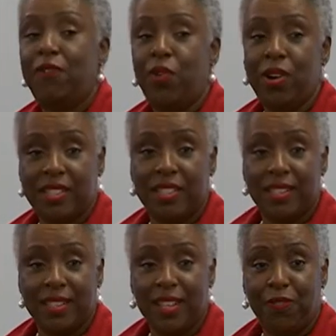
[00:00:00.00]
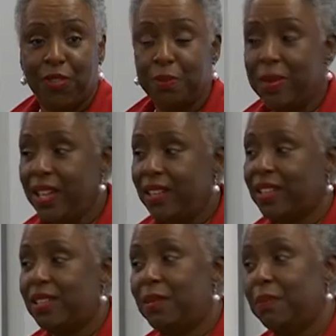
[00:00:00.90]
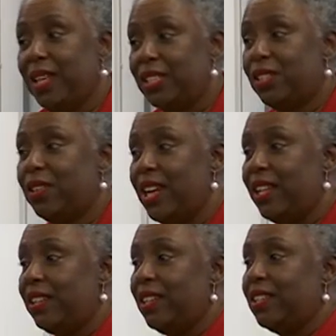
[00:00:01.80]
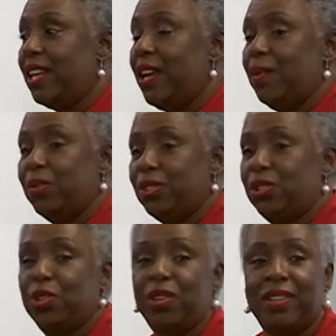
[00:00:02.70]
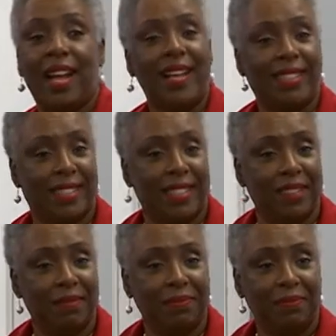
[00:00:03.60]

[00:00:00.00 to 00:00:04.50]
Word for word: Fortunately for me, the commissioner at that time was Gerald Nicely.